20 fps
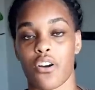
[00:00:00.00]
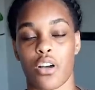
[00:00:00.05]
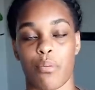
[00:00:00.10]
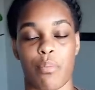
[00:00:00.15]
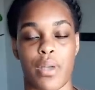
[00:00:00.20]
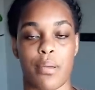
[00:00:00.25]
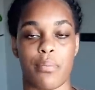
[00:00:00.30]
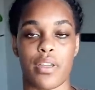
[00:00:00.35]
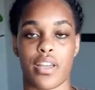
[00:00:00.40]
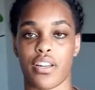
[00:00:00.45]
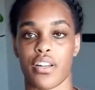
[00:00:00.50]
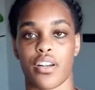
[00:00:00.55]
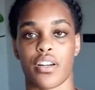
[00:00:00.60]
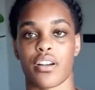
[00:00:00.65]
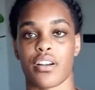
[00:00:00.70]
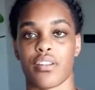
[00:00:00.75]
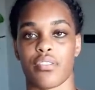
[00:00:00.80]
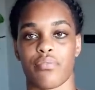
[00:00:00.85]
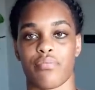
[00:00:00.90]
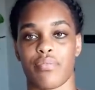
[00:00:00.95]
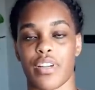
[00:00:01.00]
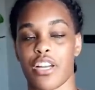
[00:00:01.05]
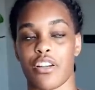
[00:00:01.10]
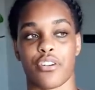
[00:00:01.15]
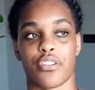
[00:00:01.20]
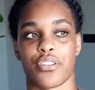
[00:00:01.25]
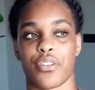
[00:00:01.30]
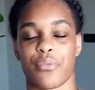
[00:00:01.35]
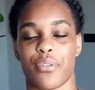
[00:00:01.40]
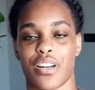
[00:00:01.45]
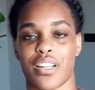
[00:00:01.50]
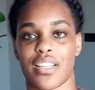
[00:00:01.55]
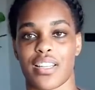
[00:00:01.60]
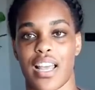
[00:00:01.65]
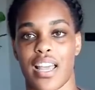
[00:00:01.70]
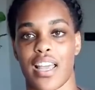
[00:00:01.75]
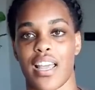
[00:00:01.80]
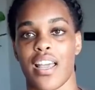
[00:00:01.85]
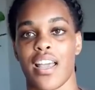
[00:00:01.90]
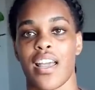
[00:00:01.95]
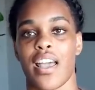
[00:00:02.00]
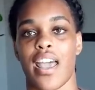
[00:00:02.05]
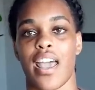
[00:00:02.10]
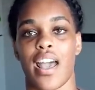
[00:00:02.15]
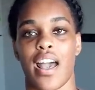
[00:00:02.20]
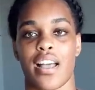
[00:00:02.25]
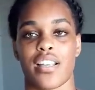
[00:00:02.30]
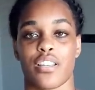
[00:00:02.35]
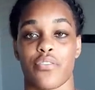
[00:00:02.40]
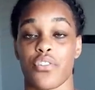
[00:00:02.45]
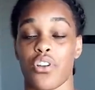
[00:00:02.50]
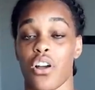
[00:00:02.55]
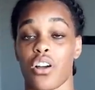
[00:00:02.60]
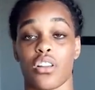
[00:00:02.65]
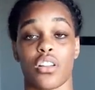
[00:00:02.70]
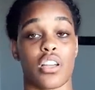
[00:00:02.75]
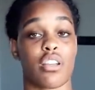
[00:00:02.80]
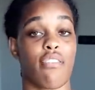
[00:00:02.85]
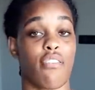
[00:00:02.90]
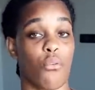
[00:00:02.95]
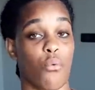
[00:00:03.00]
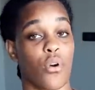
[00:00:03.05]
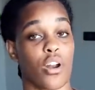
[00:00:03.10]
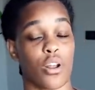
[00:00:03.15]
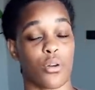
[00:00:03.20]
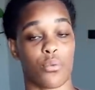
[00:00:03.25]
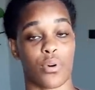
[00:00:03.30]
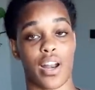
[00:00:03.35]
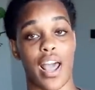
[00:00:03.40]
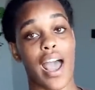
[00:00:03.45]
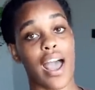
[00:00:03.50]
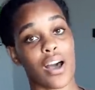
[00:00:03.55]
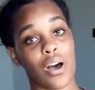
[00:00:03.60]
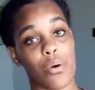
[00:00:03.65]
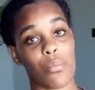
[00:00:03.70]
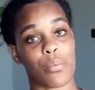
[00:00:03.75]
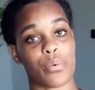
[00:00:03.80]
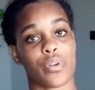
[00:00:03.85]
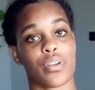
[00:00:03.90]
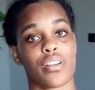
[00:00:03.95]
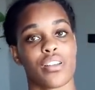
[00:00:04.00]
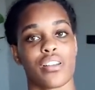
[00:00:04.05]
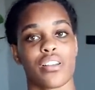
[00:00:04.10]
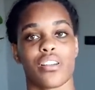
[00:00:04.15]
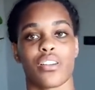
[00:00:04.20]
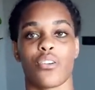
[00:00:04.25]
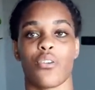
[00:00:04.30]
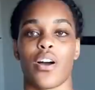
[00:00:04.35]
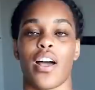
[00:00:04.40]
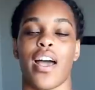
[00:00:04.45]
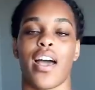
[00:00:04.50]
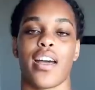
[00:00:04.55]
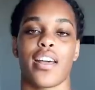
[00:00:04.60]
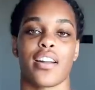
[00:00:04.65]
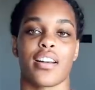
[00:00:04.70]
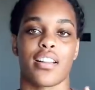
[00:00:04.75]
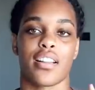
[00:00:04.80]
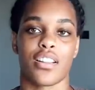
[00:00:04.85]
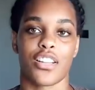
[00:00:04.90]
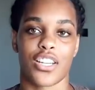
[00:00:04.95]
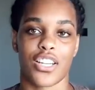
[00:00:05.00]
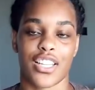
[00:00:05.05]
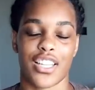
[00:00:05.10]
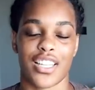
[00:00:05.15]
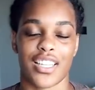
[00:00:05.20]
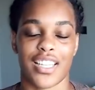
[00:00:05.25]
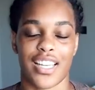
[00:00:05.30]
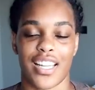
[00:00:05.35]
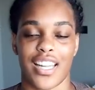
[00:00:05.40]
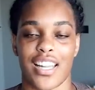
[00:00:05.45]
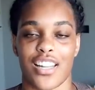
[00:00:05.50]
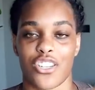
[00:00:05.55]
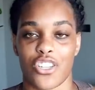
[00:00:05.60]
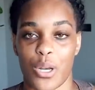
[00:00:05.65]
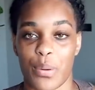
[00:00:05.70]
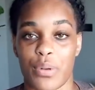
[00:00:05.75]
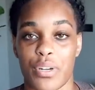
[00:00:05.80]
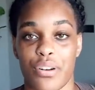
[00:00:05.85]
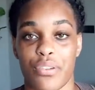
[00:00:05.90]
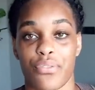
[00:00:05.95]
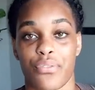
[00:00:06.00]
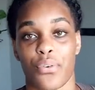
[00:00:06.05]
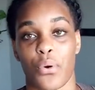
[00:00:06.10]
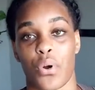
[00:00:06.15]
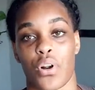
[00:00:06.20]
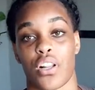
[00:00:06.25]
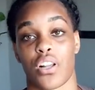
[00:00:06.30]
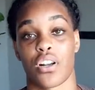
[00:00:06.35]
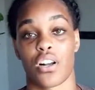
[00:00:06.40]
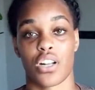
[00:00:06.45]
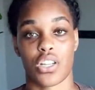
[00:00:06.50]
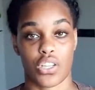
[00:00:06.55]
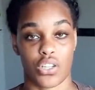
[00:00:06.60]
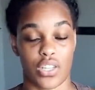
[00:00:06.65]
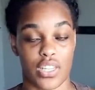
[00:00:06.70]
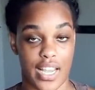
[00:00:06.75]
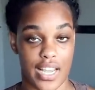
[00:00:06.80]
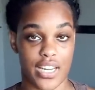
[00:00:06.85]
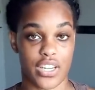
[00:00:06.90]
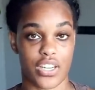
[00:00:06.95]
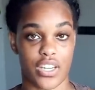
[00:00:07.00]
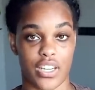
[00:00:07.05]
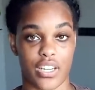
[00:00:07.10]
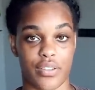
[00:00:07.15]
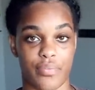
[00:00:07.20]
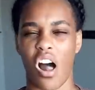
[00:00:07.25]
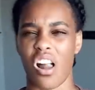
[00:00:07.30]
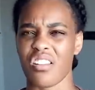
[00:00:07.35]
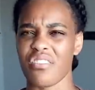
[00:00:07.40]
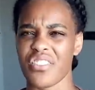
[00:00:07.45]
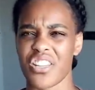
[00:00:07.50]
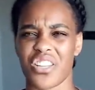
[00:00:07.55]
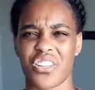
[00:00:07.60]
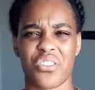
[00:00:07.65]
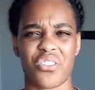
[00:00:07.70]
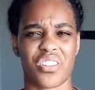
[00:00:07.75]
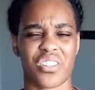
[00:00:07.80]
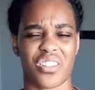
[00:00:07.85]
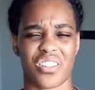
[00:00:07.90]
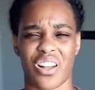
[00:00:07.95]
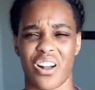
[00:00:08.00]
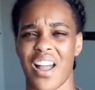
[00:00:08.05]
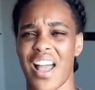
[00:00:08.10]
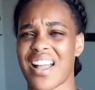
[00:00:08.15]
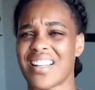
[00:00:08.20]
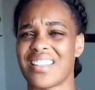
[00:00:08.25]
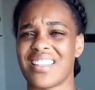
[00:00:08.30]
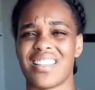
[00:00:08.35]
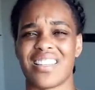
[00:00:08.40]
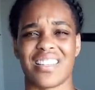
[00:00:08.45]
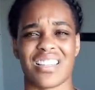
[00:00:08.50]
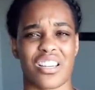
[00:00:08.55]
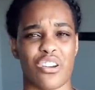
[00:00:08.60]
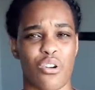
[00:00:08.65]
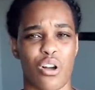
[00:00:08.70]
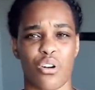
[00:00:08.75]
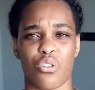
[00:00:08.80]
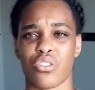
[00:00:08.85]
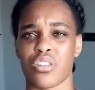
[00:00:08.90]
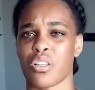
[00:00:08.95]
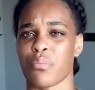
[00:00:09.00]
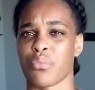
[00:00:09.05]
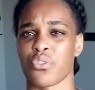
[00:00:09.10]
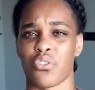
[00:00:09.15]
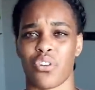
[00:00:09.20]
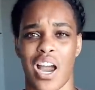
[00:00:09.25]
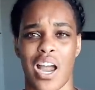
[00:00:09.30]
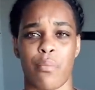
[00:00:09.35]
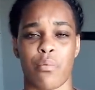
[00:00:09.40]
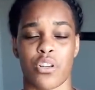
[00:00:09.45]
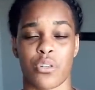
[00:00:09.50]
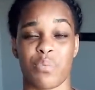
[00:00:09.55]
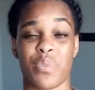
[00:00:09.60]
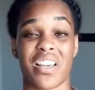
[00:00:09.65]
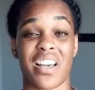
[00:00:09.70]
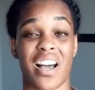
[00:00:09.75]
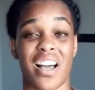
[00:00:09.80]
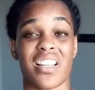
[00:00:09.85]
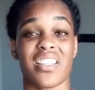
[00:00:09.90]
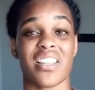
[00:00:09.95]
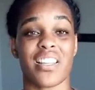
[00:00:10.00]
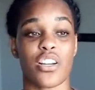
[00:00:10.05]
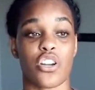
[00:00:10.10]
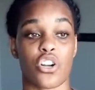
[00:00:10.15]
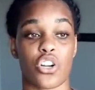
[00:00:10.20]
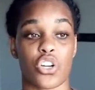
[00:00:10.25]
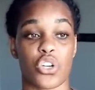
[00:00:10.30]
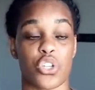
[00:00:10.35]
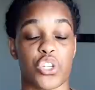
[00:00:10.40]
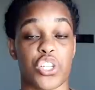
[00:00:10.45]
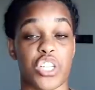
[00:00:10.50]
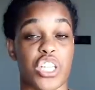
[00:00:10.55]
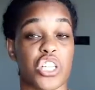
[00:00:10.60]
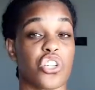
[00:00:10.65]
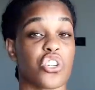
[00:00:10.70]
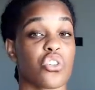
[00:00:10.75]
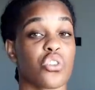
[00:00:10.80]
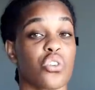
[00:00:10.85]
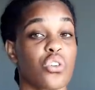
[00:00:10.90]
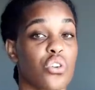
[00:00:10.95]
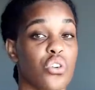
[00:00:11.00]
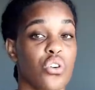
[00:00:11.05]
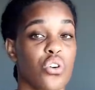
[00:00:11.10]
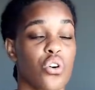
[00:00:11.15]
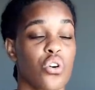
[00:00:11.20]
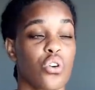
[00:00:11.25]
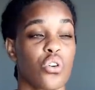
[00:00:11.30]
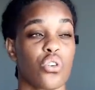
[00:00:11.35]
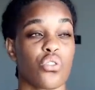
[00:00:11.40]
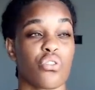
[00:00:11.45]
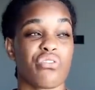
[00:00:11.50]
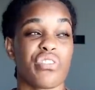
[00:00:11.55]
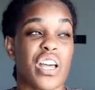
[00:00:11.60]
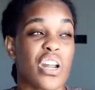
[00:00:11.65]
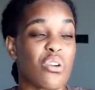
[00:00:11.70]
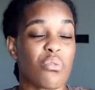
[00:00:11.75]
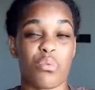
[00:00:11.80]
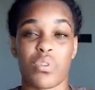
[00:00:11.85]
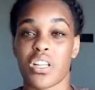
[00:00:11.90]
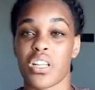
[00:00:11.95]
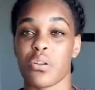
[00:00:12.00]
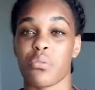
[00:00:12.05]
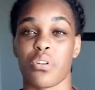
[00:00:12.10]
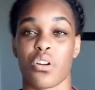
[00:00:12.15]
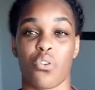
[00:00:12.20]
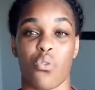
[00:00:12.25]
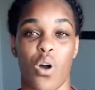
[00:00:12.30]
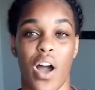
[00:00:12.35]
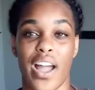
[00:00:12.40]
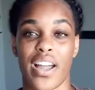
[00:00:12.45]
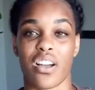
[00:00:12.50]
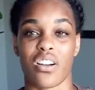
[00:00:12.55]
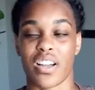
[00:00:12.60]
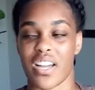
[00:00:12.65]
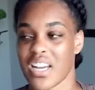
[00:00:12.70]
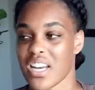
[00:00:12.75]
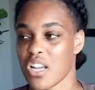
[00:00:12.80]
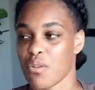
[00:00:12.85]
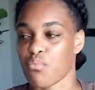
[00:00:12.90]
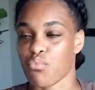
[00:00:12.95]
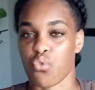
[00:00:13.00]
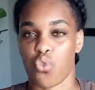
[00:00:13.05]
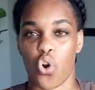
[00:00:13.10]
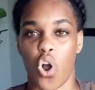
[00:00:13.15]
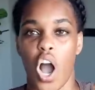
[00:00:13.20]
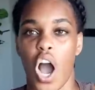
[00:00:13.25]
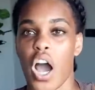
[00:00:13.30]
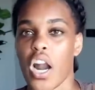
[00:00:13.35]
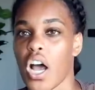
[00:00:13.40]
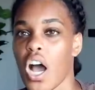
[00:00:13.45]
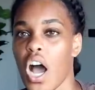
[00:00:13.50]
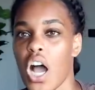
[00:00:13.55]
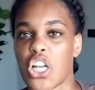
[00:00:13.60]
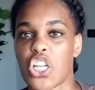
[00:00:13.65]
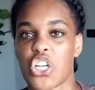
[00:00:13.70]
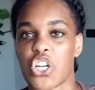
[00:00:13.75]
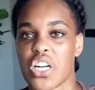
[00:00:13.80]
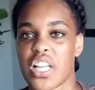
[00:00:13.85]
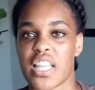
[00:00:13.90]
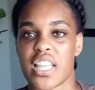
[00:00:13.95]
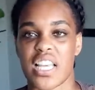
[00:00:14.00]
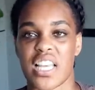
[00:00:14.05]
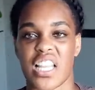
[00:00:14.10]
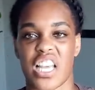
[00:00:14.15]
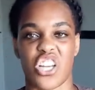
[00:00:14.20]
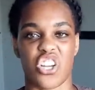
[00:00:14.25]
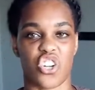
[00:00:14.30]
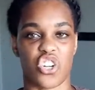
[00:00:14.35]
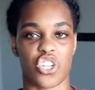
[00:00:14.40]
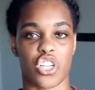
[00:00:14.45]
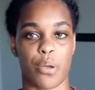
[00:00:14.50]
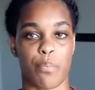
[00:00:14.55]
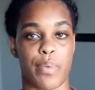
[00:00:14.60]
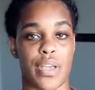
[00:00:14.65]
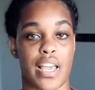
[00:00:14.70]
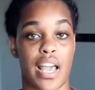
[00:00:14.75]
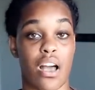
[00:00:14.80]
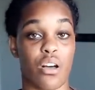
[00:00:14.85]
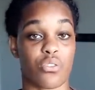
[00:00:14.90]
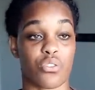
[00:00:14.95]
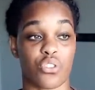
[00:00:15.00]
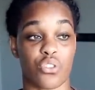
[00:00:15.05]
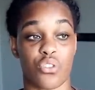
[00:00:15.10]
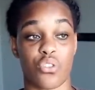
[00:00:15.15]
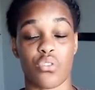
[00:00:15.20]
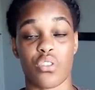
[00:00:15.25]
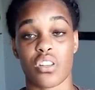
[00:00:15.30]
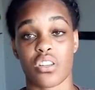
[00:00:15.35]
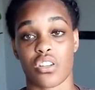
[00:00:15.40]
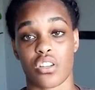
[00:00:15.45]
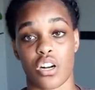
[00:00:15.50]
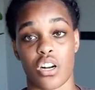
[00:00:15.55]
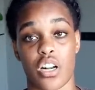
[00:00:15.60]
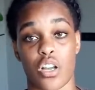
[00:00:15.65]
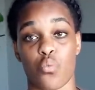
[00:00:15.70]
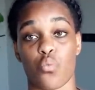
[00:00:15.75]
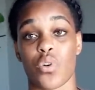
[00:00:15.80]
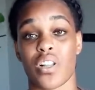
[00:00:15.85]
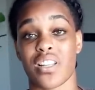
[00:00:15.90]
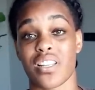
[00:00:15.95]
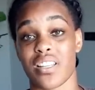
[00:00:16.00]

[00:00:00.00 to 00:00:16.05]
And maybe in your videos, you wanna say, hey guys, if you are looking for one-on-one help, go ahead, look at the link in the description for the consultation. All of this, you can start at zero subscribers. Because they're digital, they don't really require any product or anything that you're shipping out, so you can start it with